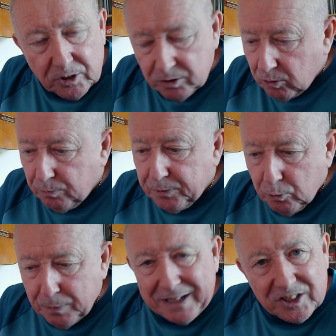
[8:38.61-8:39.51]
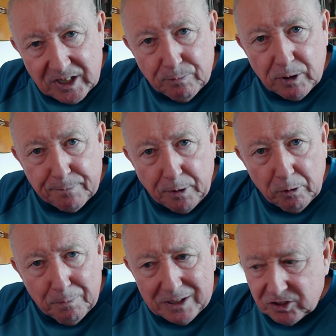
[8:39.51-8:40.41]
You'll be able to see what that
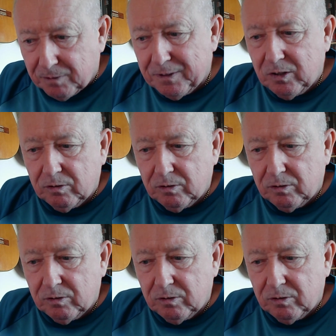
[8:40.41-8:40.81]
problem is. I mean,